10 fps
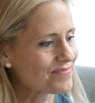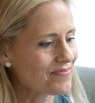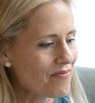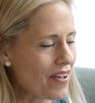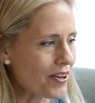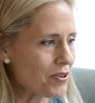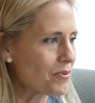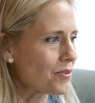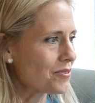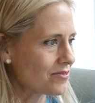
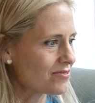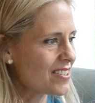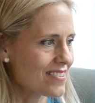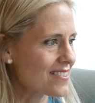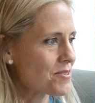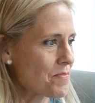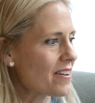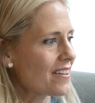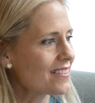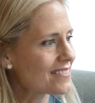valuable is the
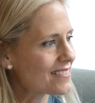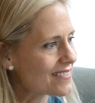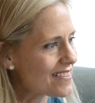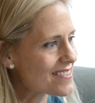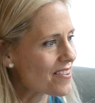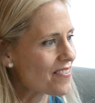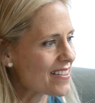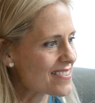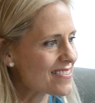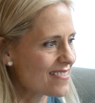spirit, and so
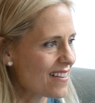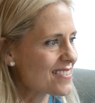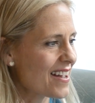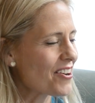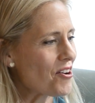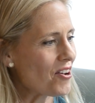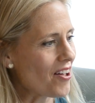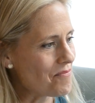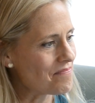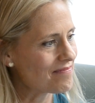that's kind of all
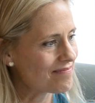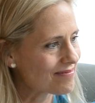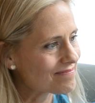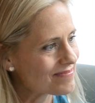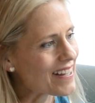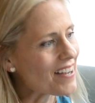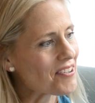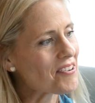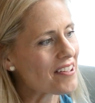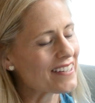
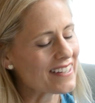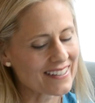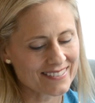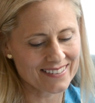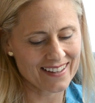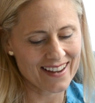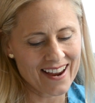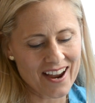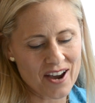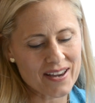I need.
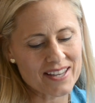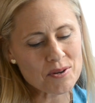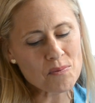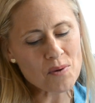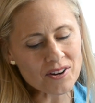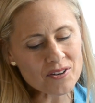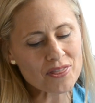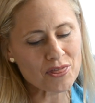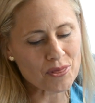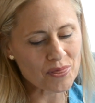Okay, so what
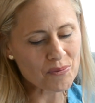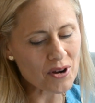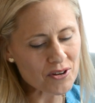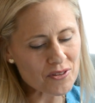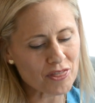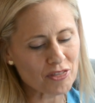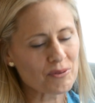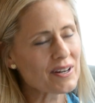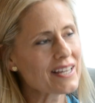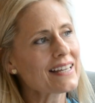are
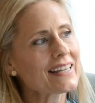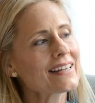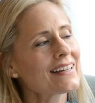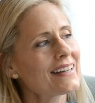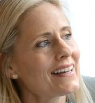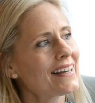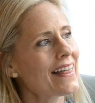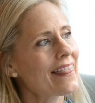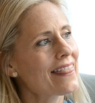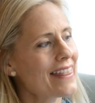3
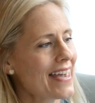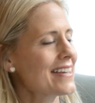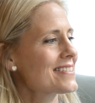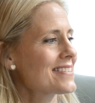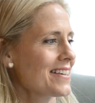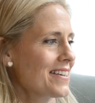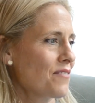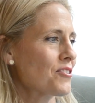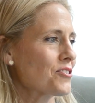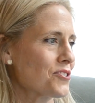things that give
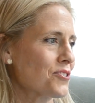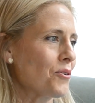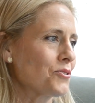your soul